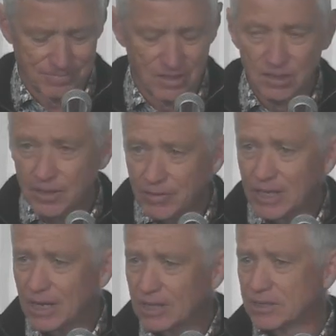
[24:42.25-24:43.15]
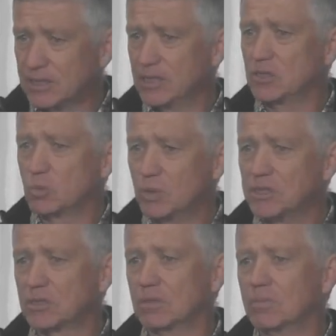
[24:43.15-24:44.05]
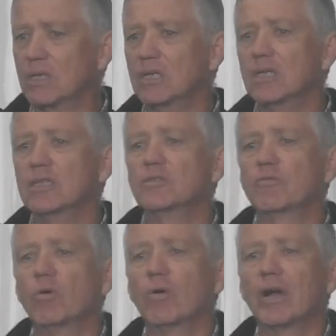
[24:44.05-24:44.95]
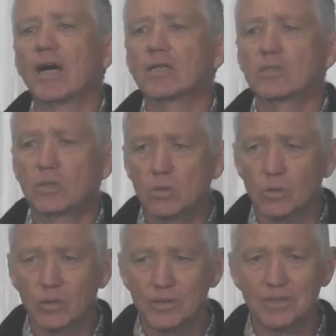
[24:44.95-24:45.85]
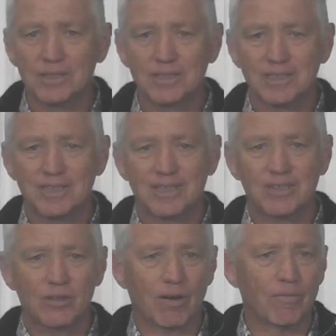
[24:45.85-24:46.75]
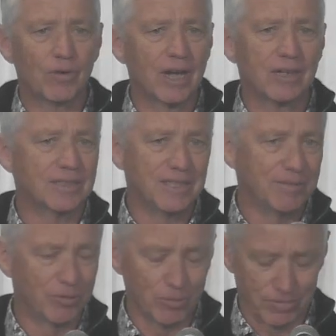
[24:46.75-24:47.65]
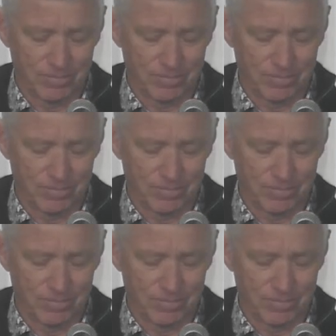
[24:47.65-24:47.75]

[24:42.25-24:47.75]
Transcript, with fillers: Living under his wisdom is for our good, not for our evil.